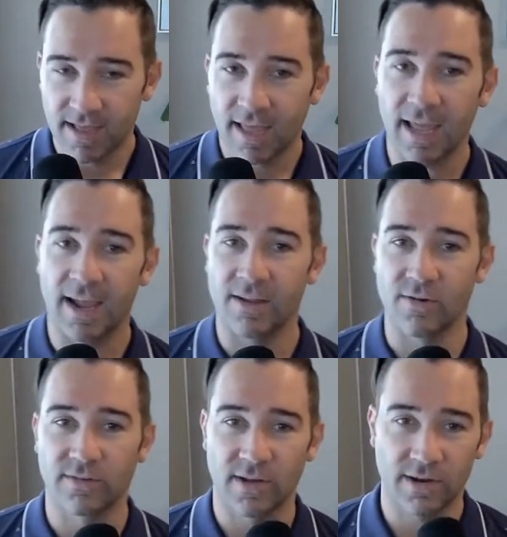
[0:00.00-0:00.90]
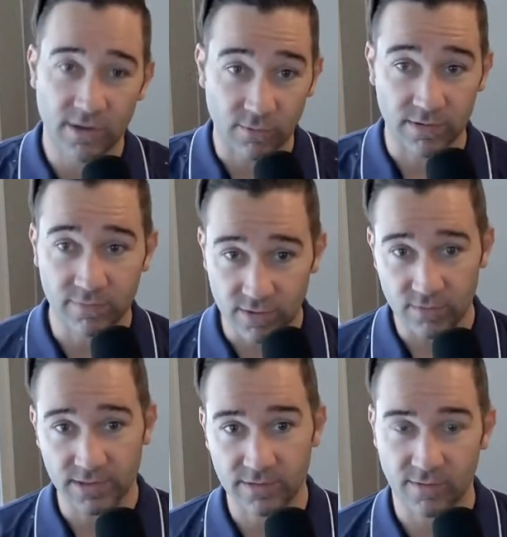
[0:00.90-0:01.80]
and you're starting to review
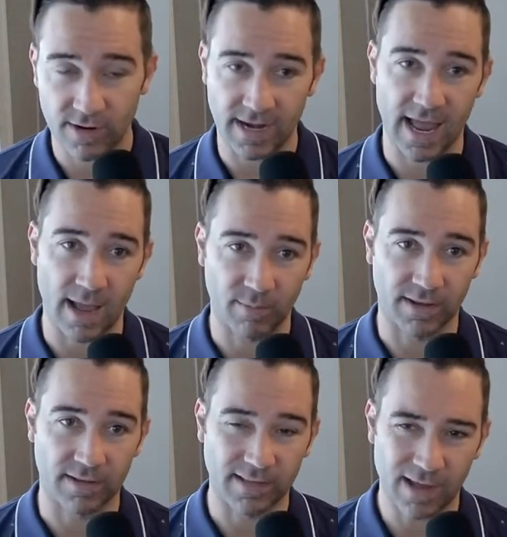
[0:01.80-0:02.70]
and screen applicants.